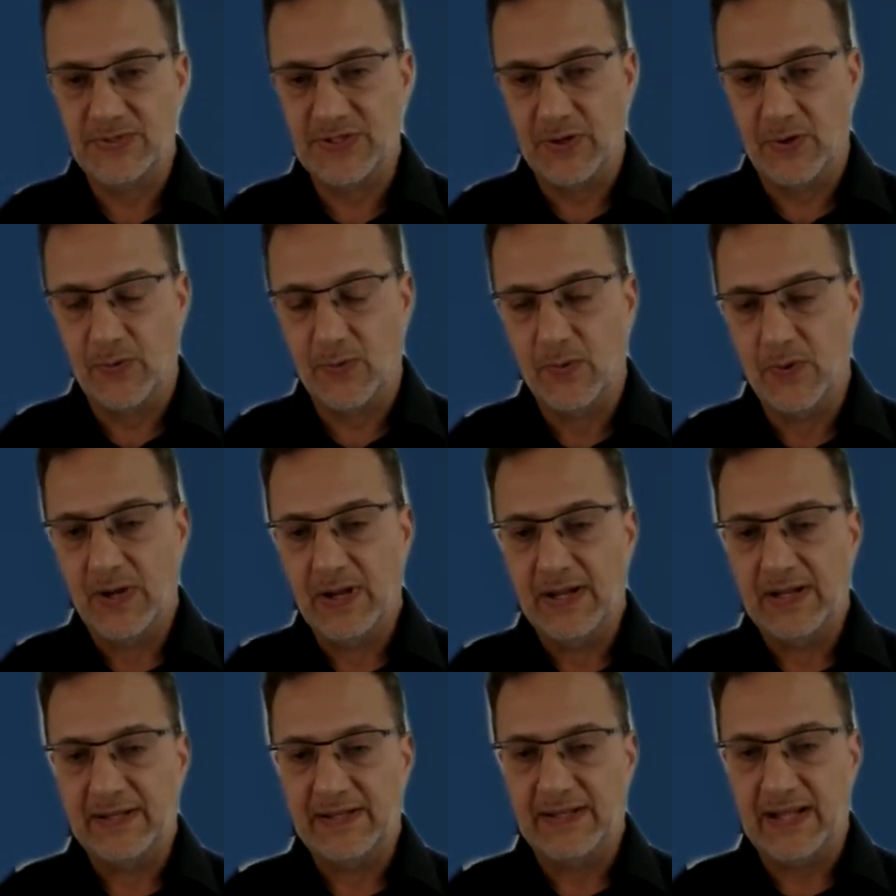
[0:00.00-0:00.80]
So
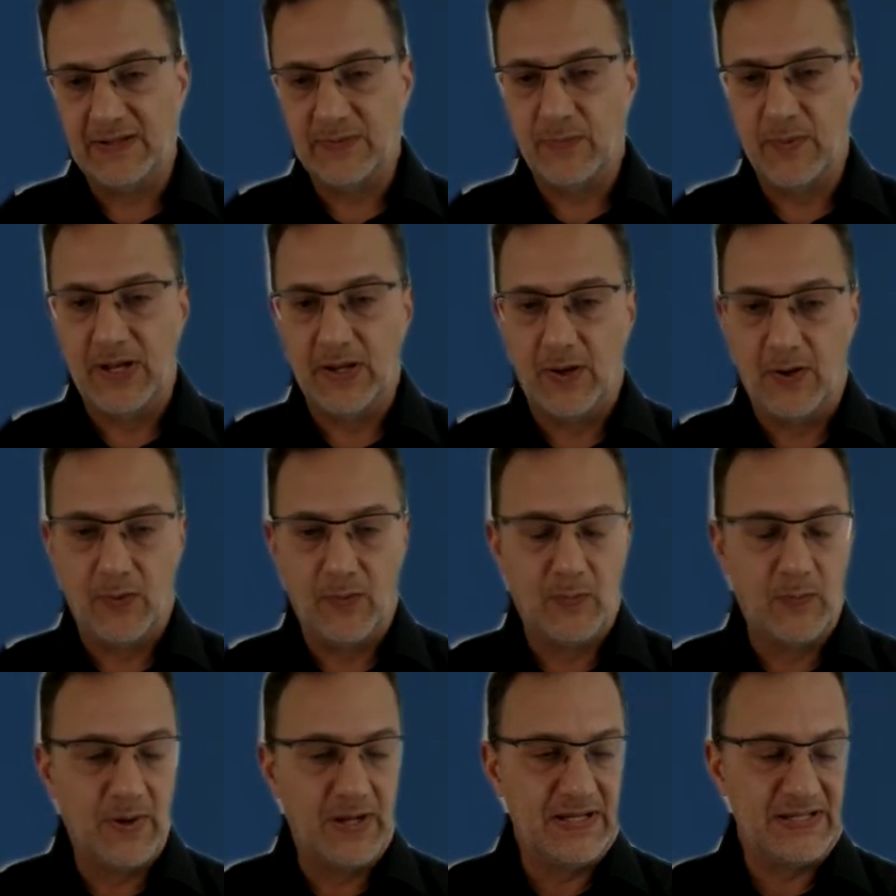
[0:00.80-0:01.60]
that will
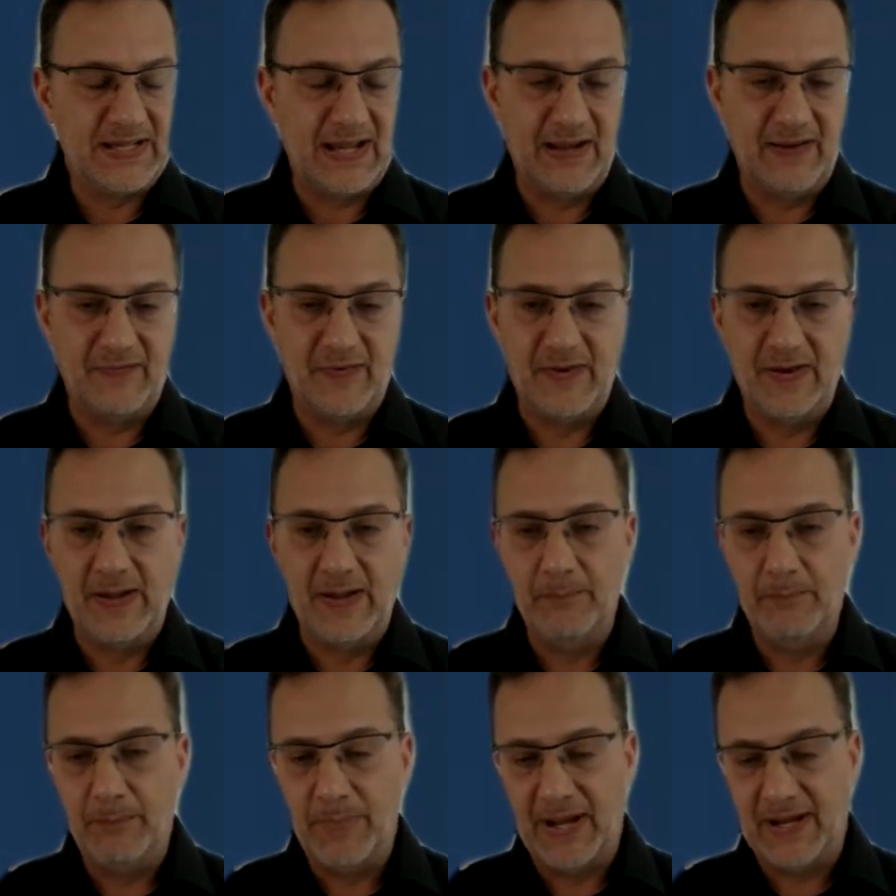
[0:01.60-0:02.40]
always have an
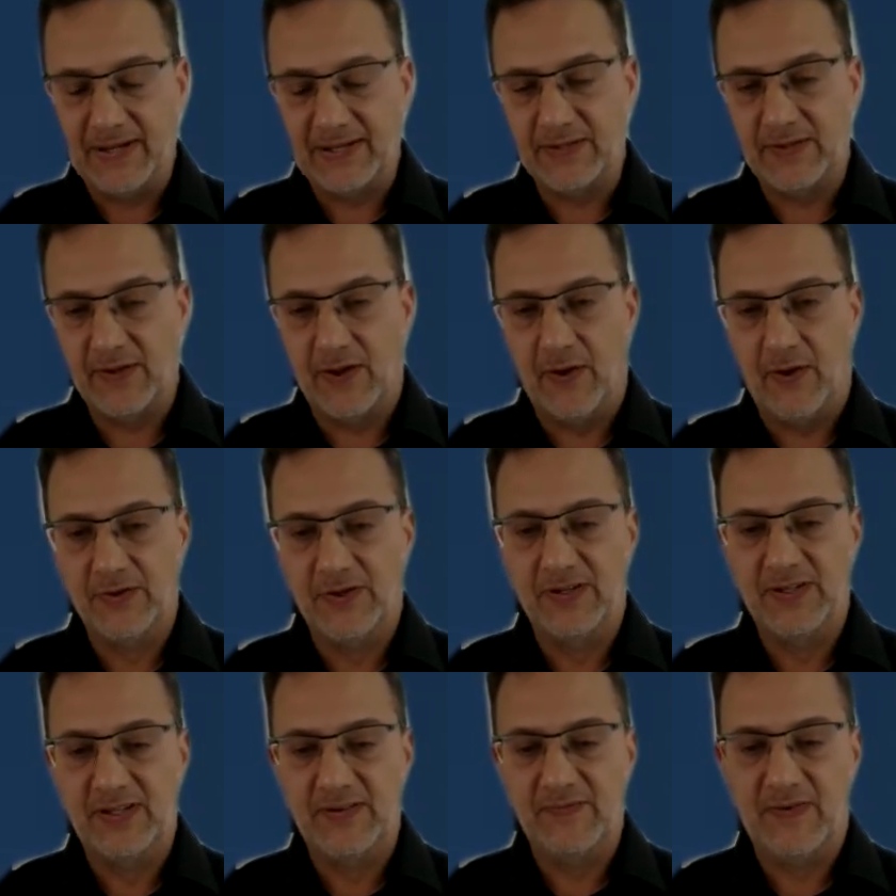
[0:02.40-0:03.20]
impact on
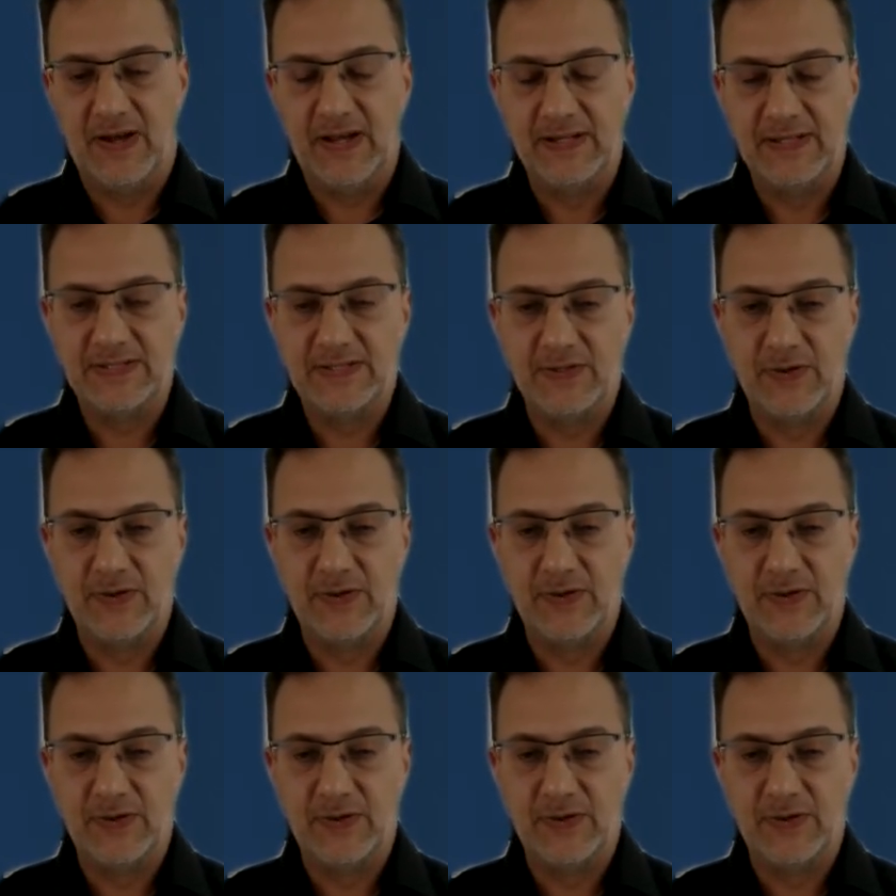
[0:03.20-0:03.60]
a device.